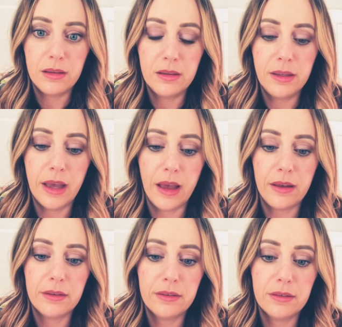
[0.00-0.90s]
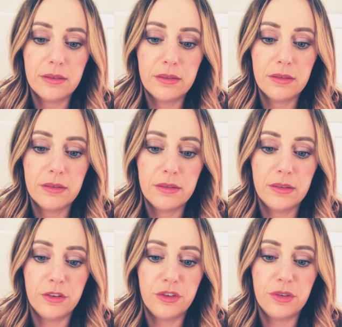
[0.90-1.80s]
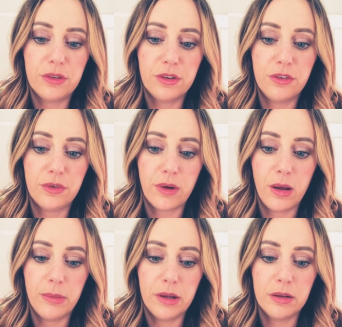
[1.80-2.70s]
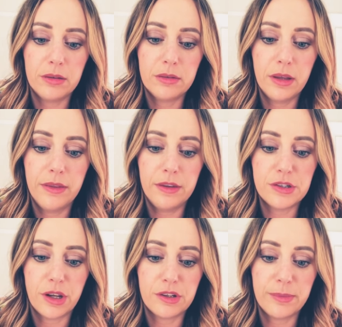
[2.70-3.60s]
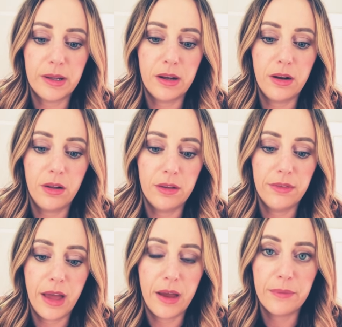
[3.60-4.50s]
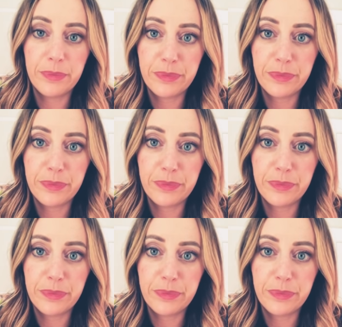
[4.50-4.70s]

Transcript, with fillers: Yeah, the, the drama and the judgment and all of that.